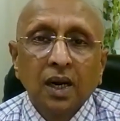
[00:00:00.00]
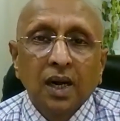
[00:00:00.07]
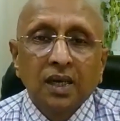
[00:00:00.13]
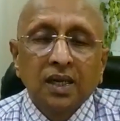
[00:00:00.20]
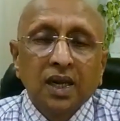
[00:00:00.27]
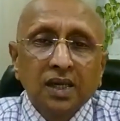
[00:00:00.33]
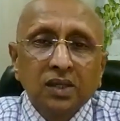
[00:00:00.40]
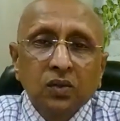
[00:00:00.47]

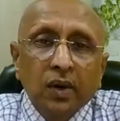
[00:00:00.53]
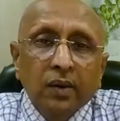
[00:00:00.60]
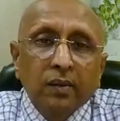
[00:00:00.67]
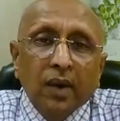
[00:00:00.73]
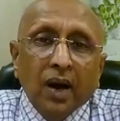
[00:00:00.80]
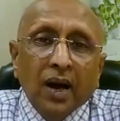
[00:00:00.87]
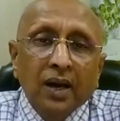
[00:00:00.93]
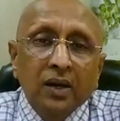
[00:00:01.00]
And that's why
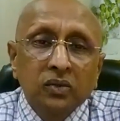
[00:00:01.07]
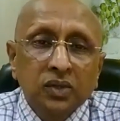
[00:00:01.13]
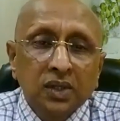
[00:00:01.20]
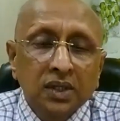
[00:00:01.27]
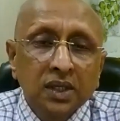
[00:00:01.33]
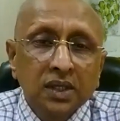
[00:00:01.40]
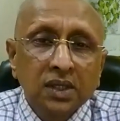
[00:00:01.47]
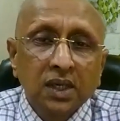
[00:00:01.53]
I have
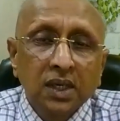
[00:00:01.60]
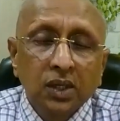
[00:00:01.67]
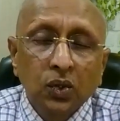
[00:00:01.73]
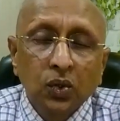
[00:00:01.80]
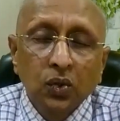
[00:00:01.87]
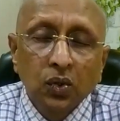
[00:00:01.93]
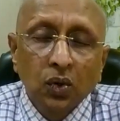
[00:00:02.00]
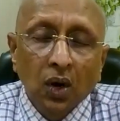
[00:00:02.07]
suggested
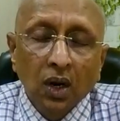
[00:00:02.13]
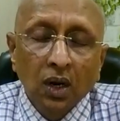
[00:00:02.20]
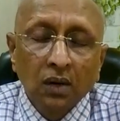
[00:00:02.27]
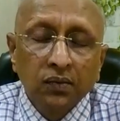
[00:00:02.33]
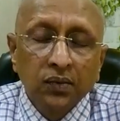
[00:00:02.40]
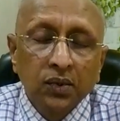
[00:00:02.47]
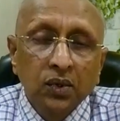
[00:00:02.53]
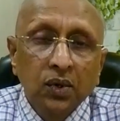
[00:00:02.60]
to all
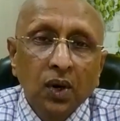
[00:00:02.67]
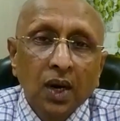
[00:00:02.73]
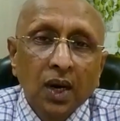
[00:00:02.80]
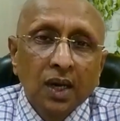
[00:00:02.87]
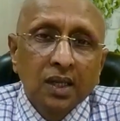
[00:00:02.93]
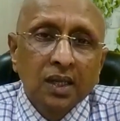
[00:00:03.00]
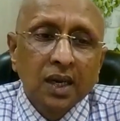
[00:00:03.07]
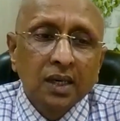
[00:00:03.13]
of you
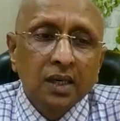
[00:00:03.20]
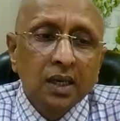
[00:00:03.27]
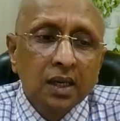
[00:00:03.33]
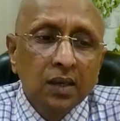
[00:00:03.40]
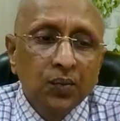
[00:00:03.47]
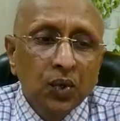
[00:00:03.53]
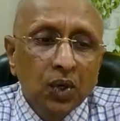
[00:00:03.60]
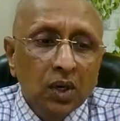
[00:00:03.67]
that
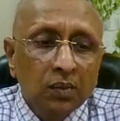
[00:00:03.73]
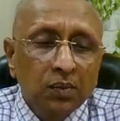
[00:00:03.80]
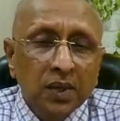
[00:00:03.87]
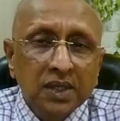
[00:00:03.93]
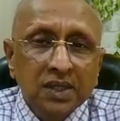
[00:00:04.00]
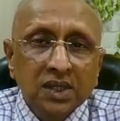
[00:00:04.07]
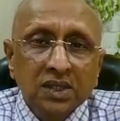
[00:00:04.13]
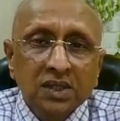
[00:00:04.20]
if you are
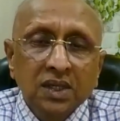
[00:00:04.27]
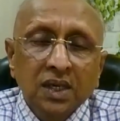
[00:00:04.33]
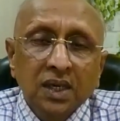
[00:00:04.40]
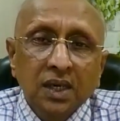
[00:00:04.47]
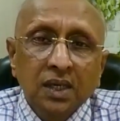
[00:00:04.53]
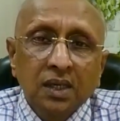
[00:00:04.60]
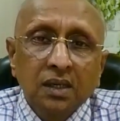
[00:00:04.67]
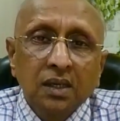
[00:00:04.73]
purchasing
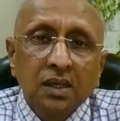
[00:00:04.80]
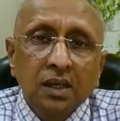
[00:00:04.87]
it,